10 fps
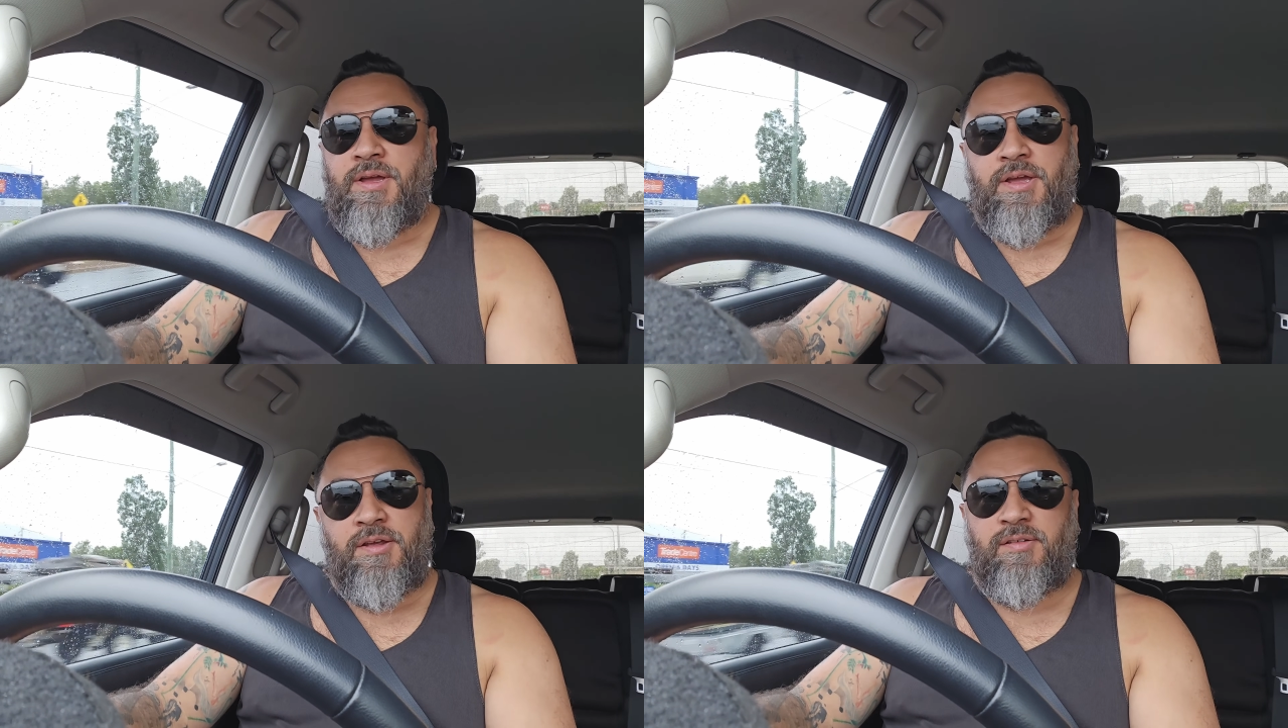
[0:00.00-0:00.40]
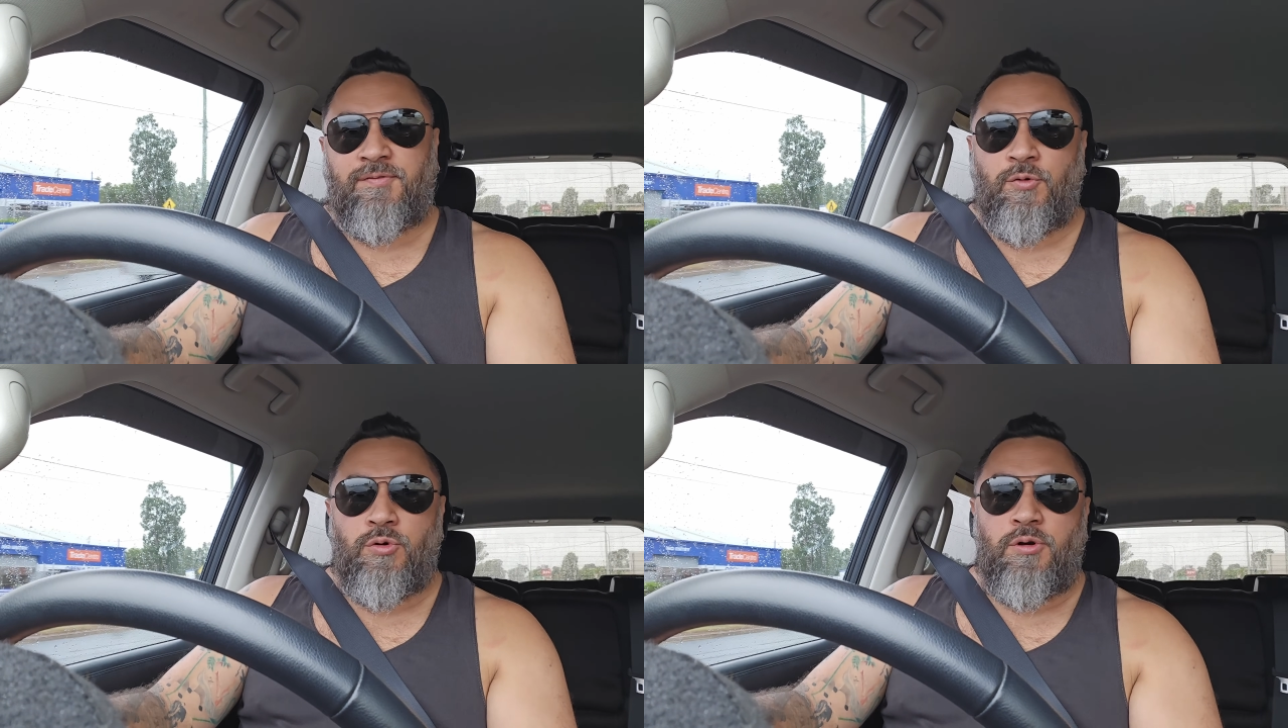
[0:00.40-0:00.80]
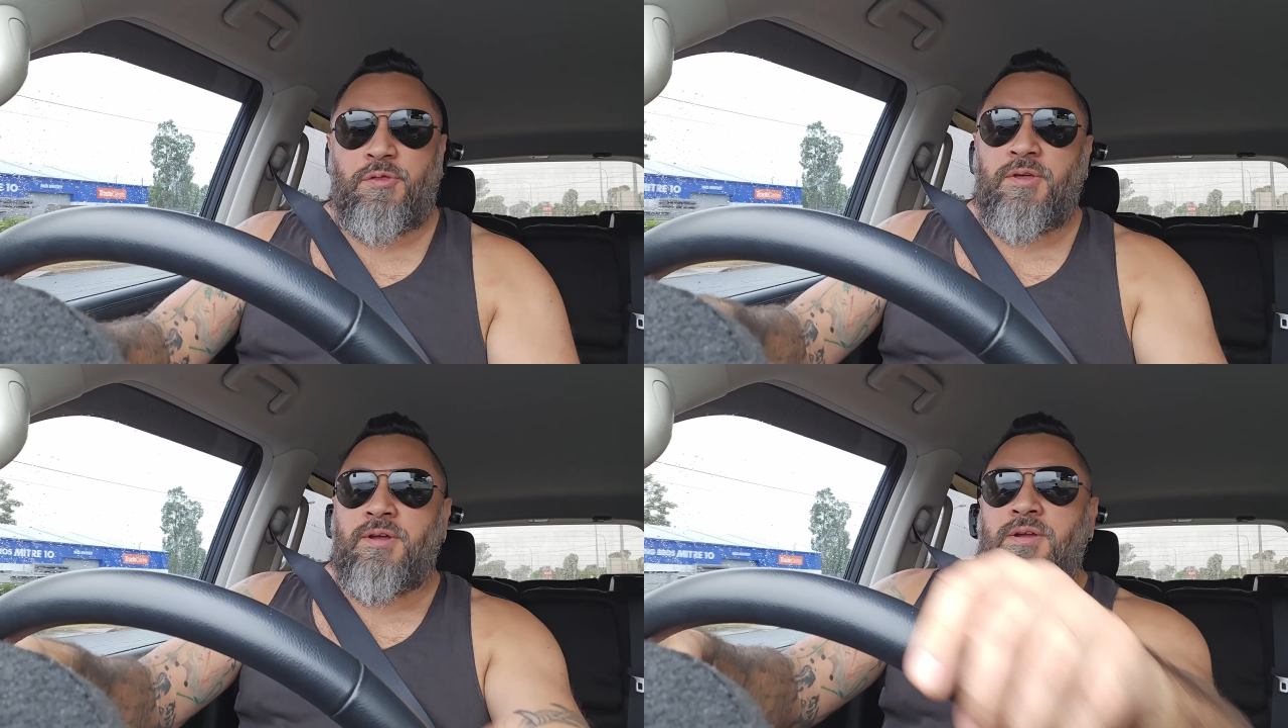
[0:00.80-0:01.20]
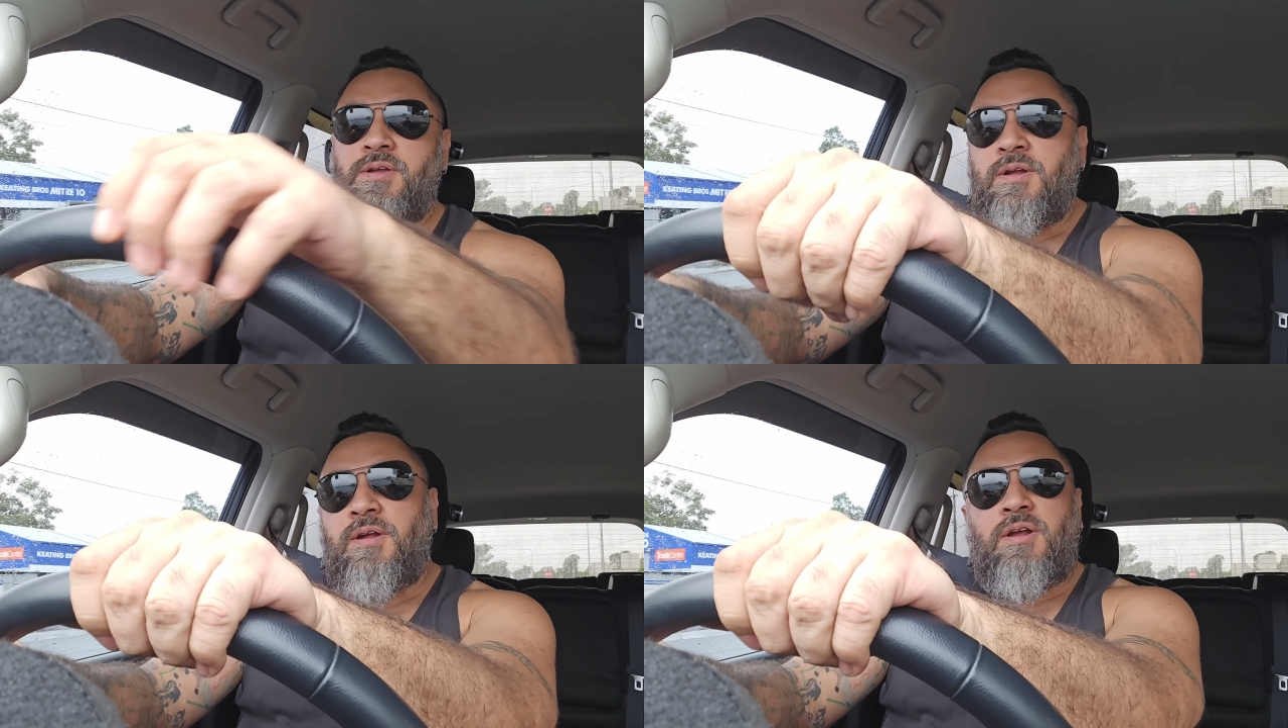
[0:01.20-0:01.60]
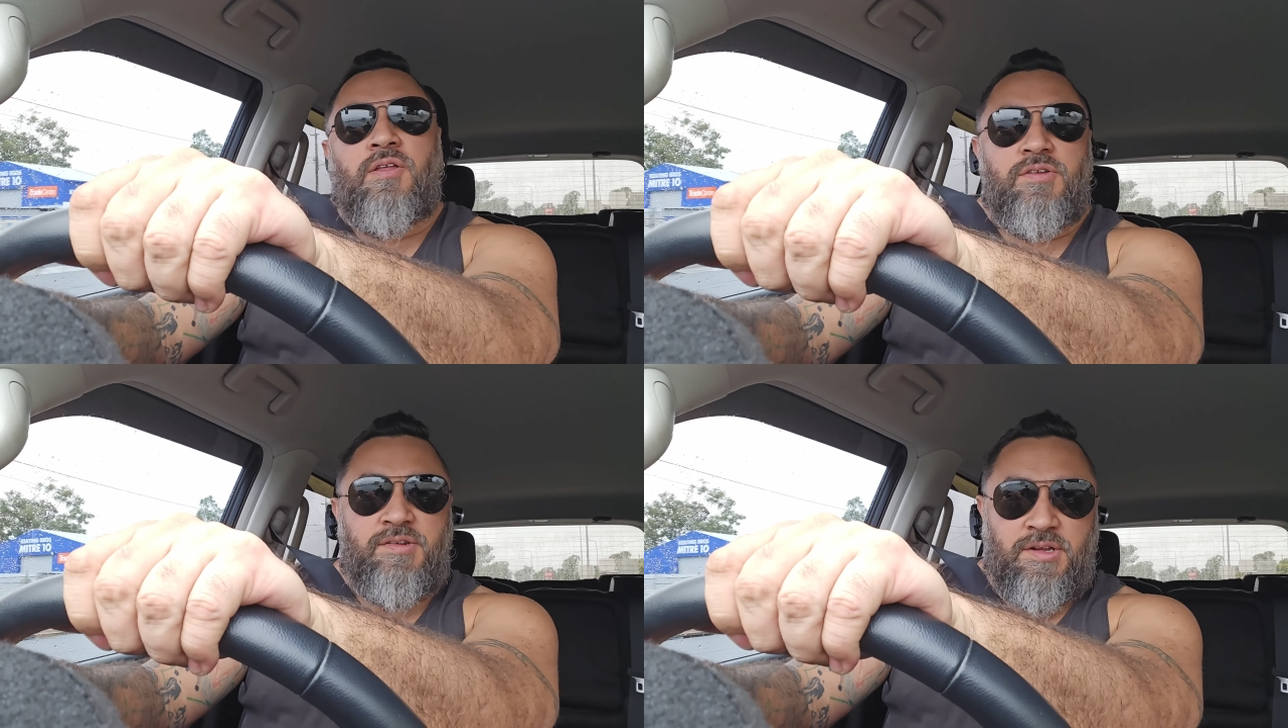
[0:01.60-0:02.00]
Henceforth,
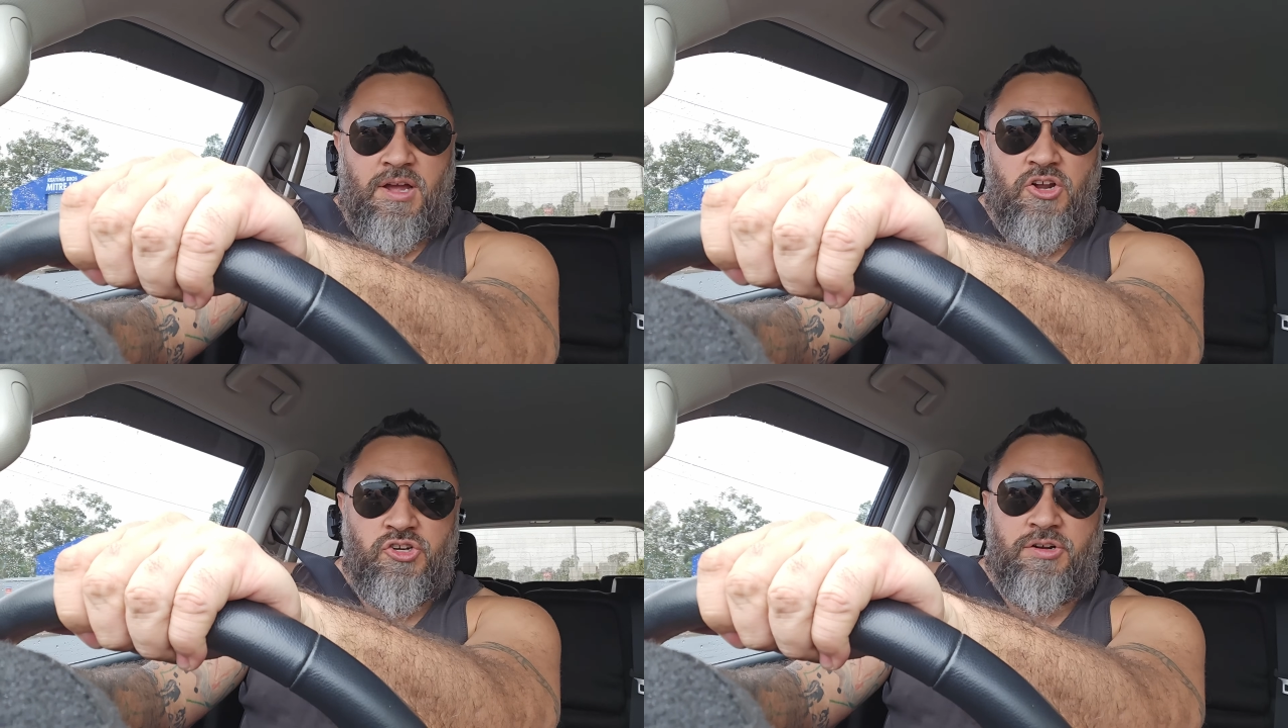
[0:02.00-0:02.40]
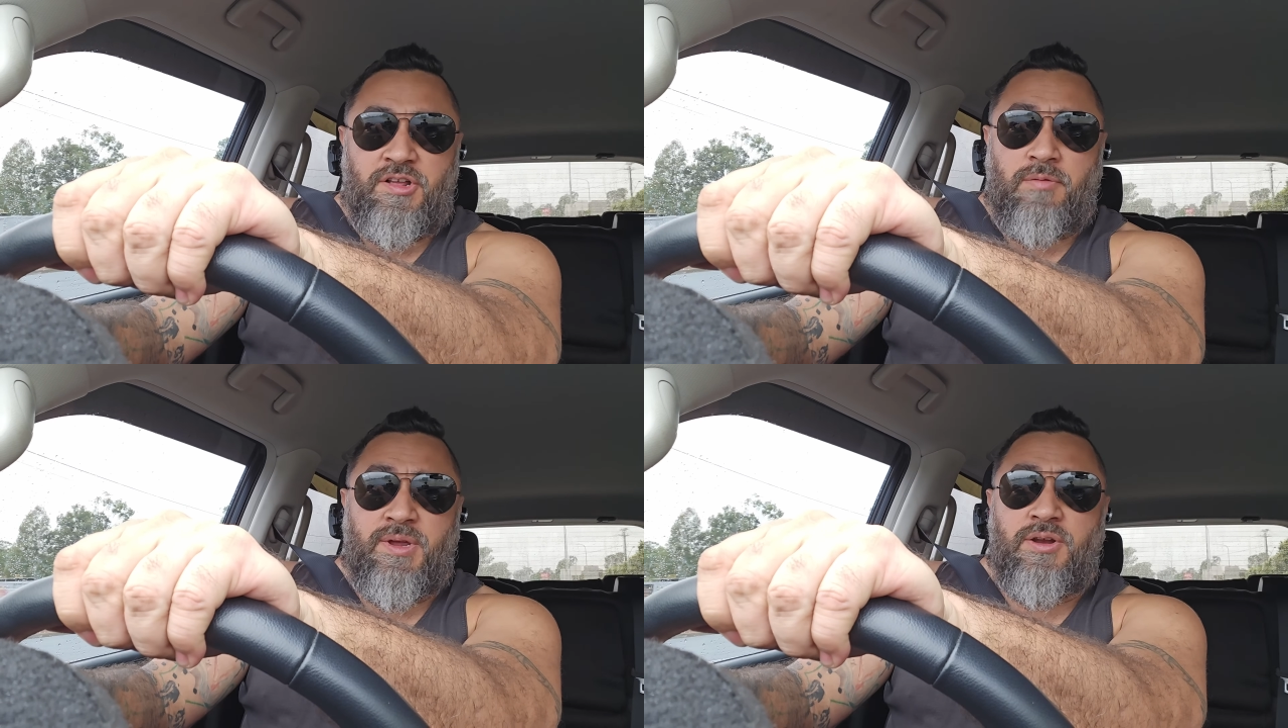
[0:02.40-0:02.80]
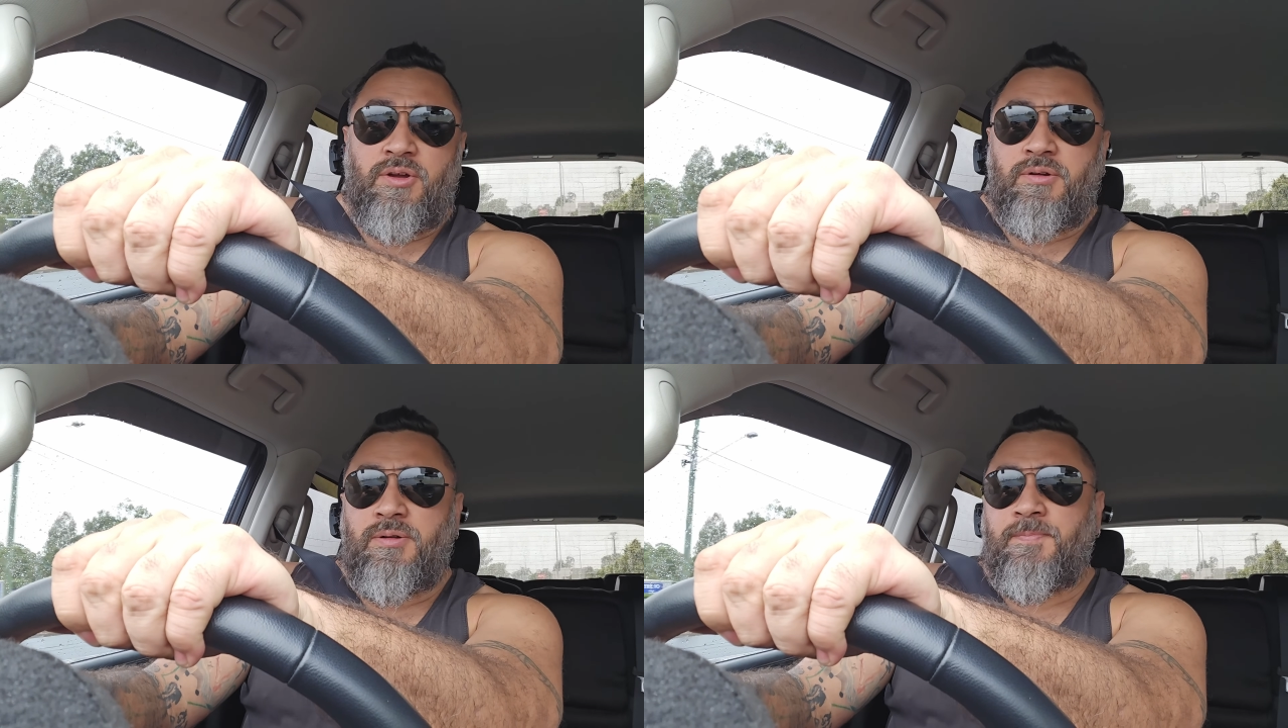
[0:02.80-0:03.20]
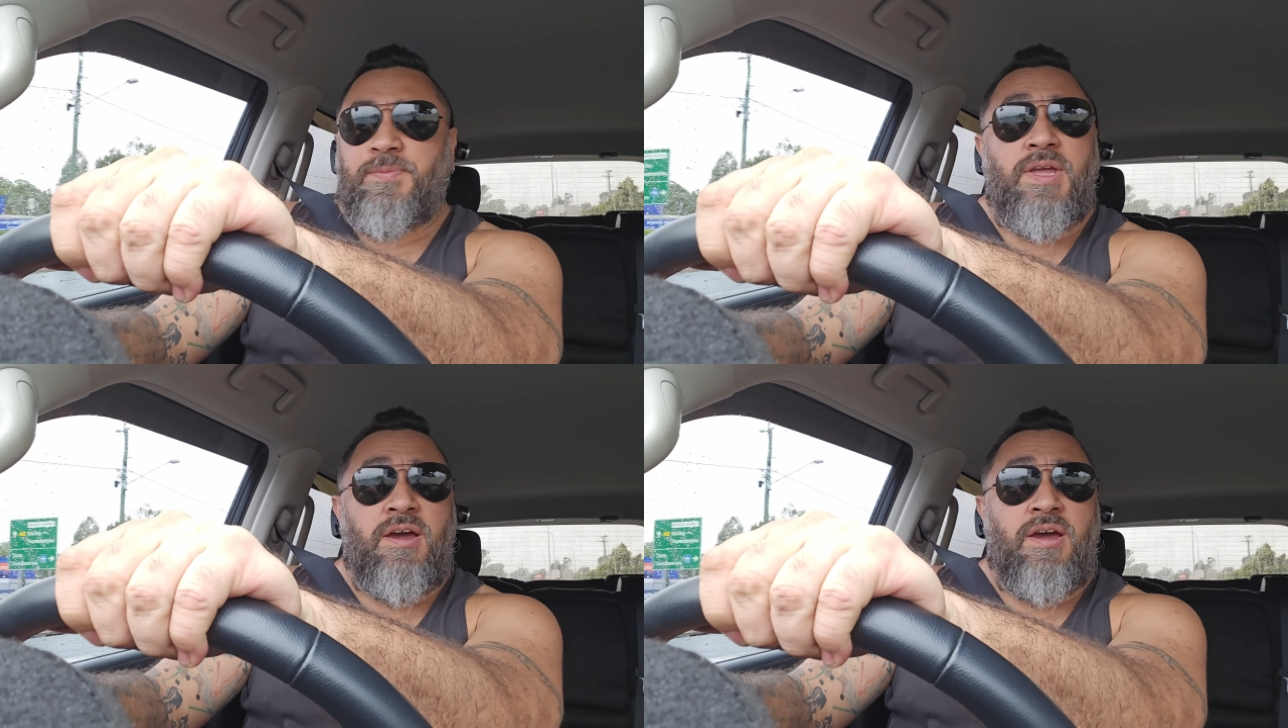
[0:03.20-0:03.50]
this car shall now be known